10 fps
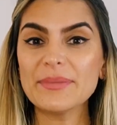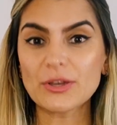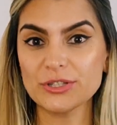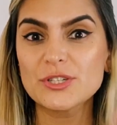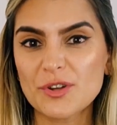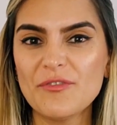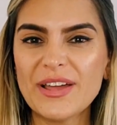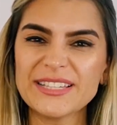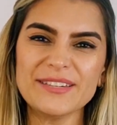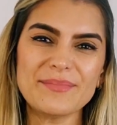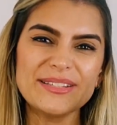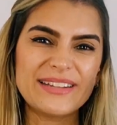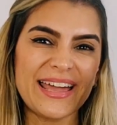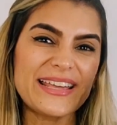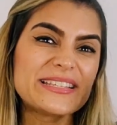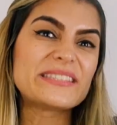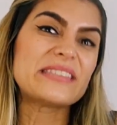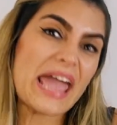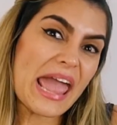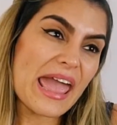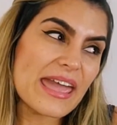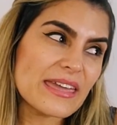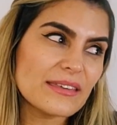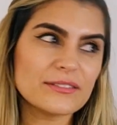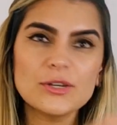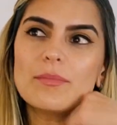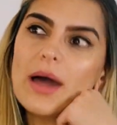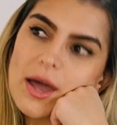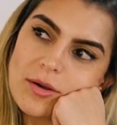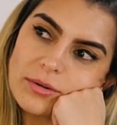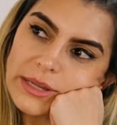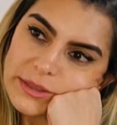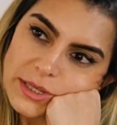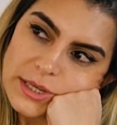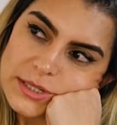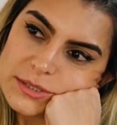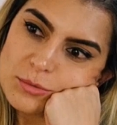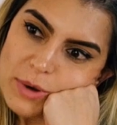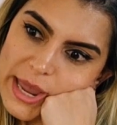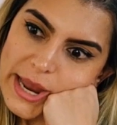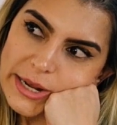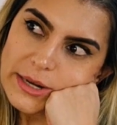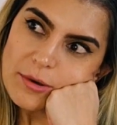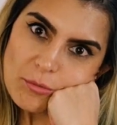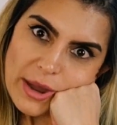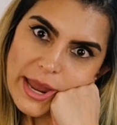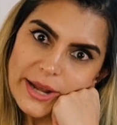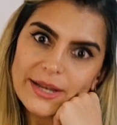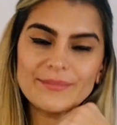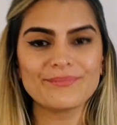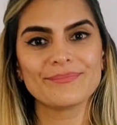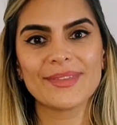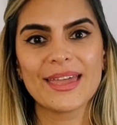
Because it's reflexive, imagine I stayed somehow like this, waiting and waiting.